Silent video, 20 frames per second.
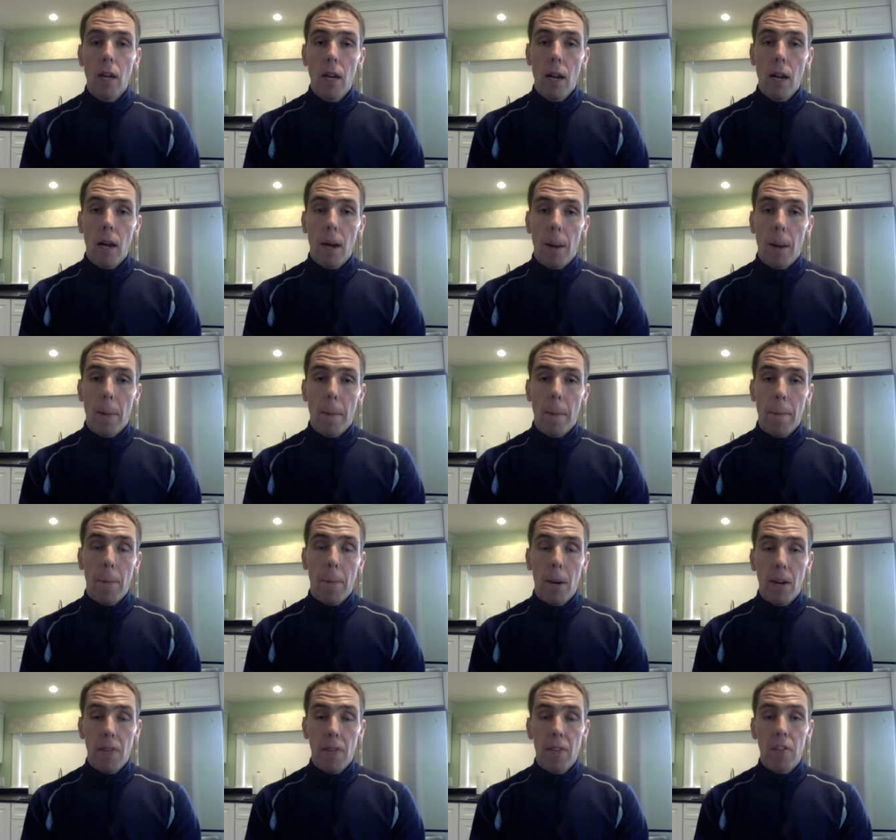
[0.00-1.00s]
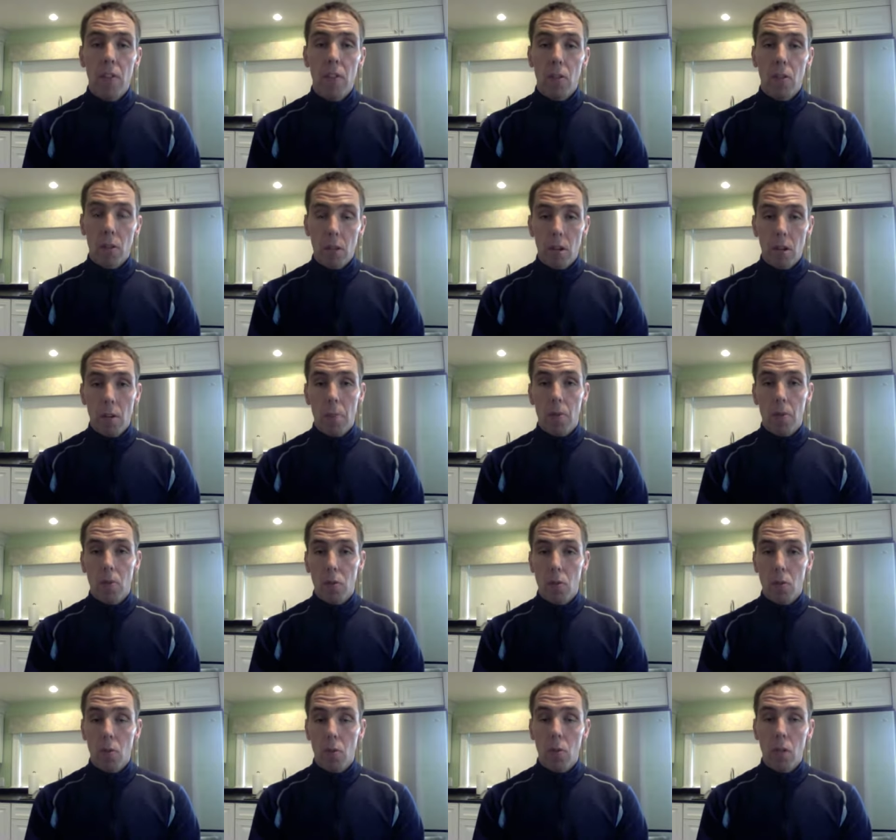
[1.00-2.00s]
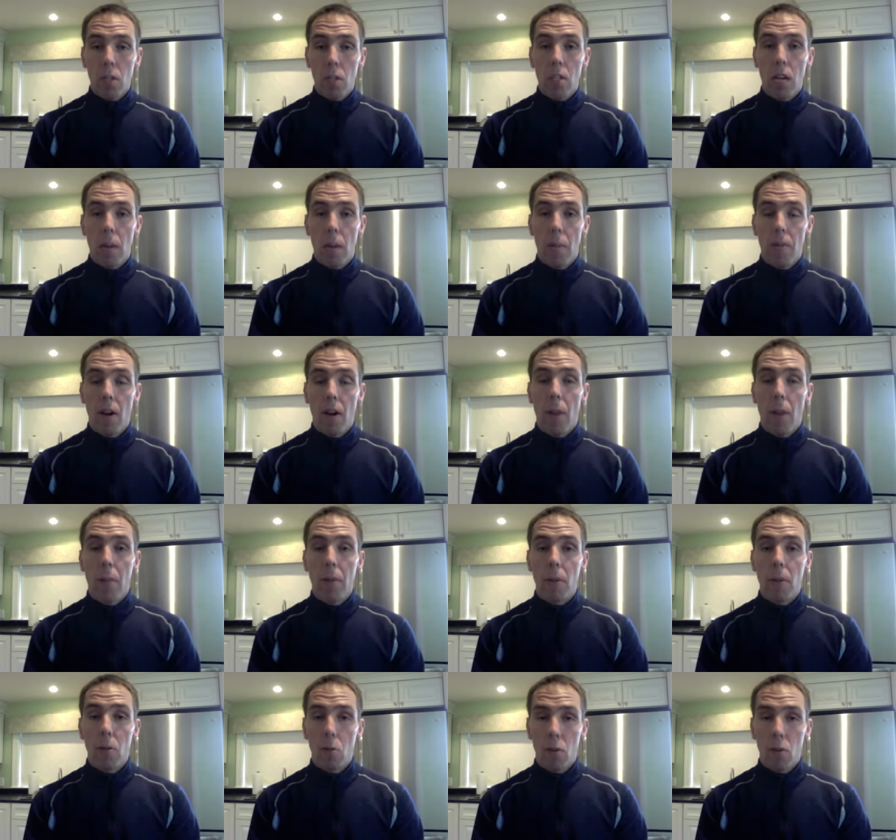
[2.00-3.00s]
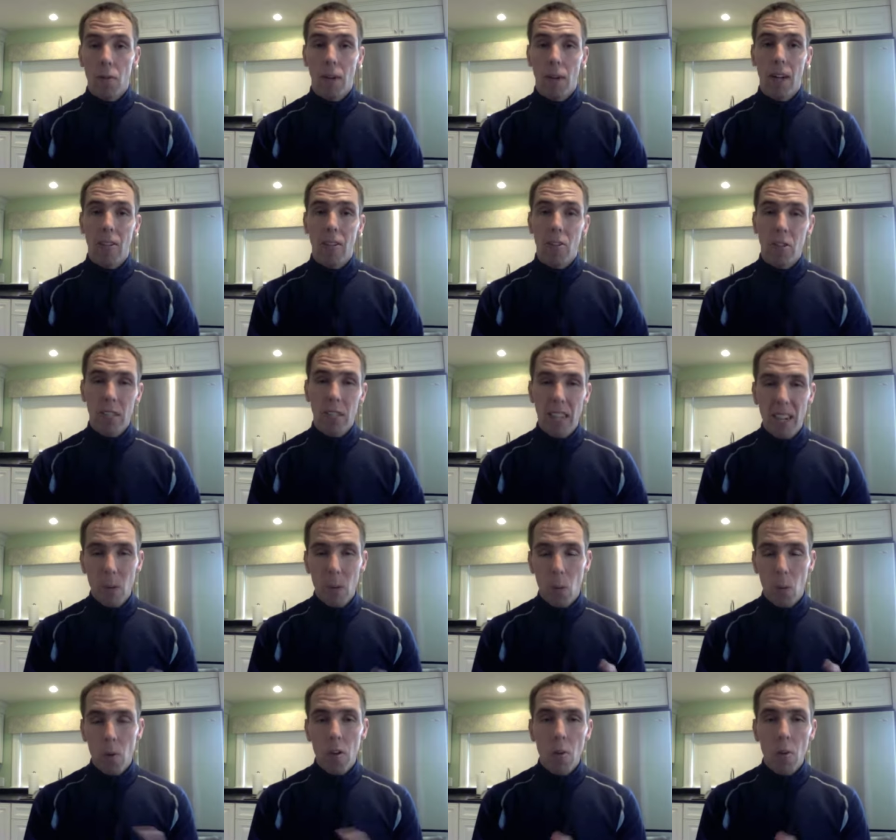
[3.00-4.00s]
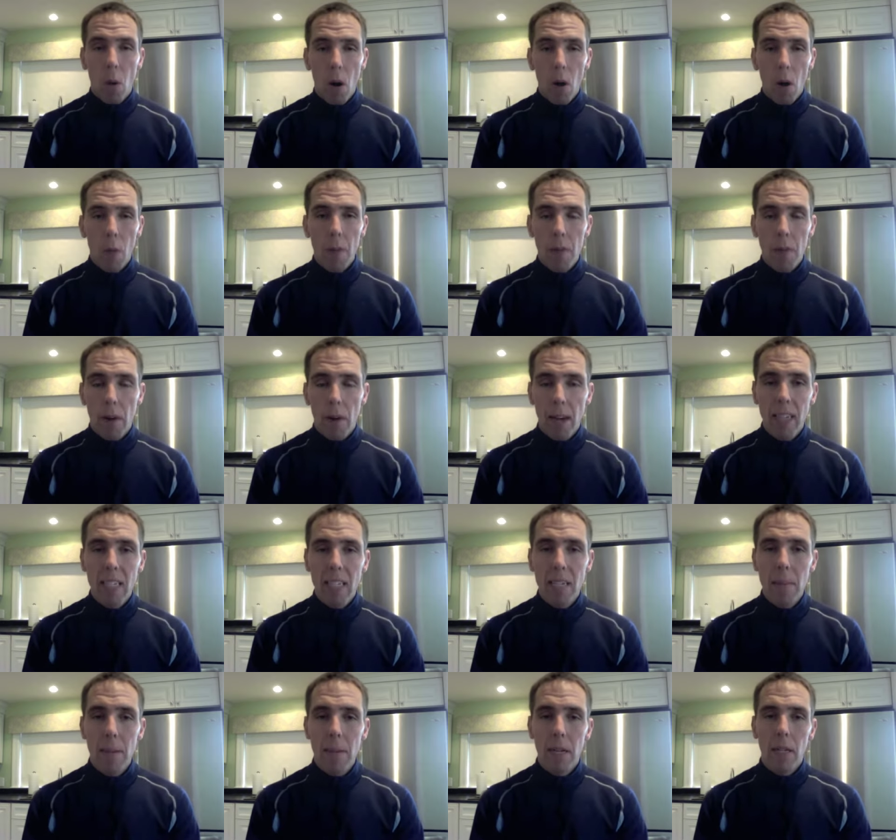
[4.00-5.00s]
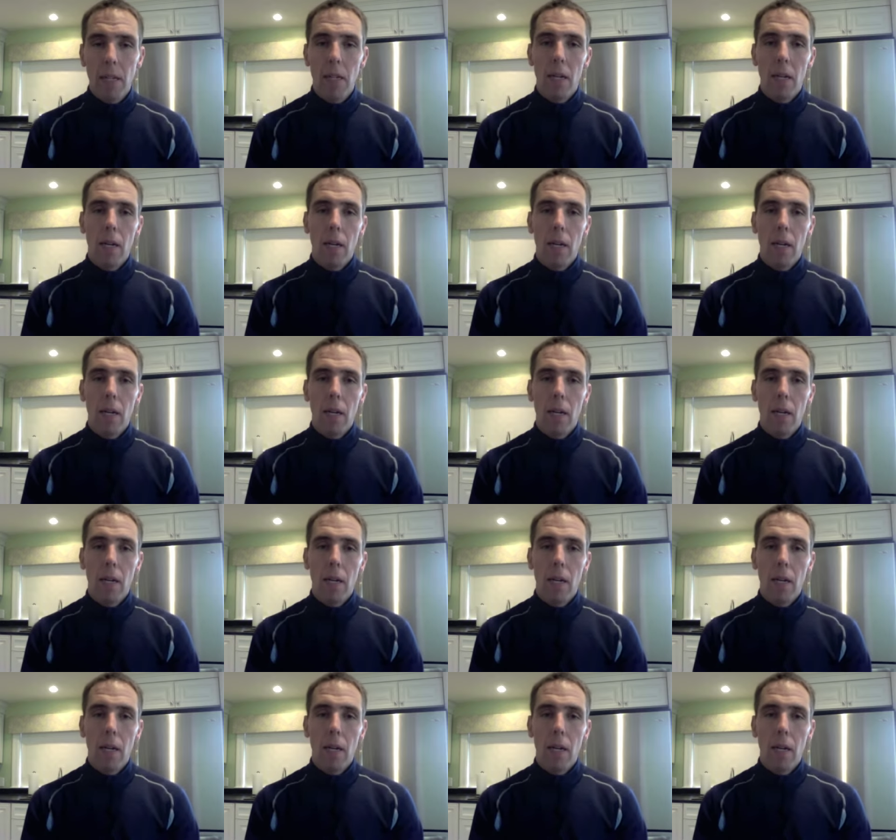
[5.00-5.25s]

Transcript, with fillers: Um, but a physical therapist will do a good job of helping you sort of understand where you are with your IT band